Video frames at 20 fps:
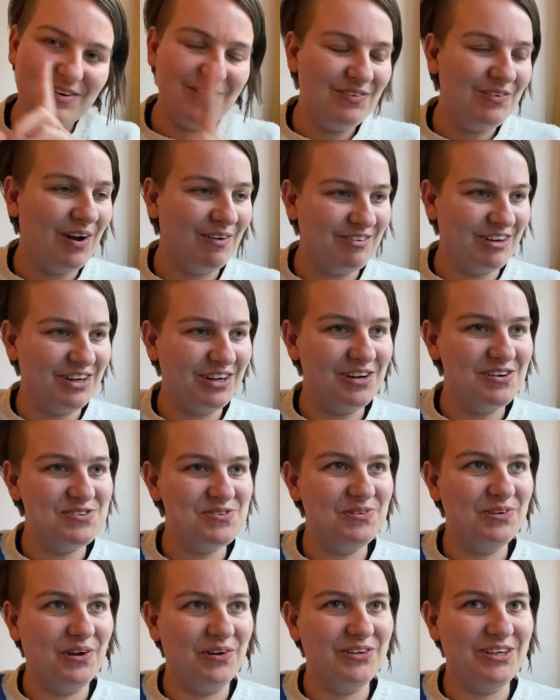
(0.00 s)
I'm gonna go do
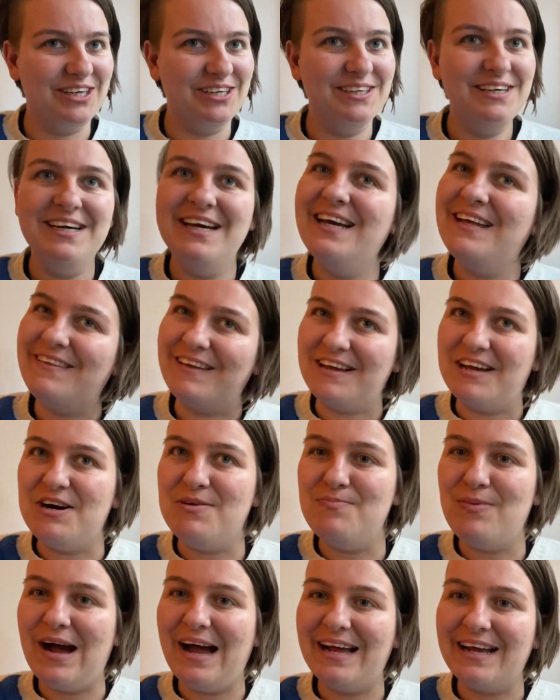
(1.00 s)
yoga, then come
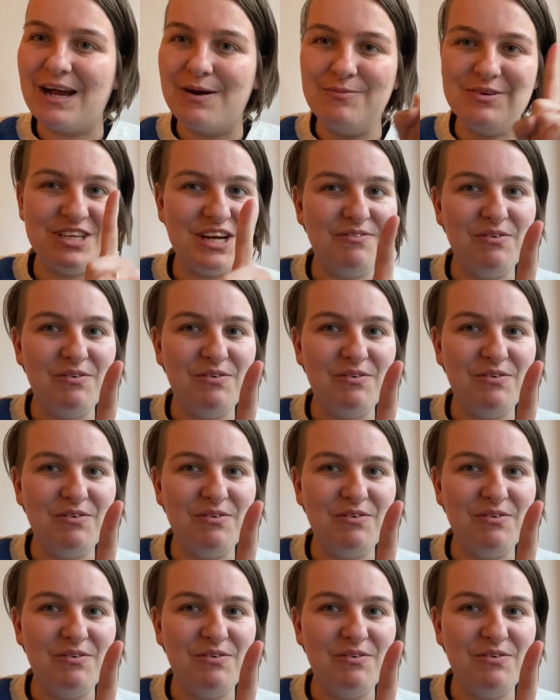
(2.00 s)
back, and whichever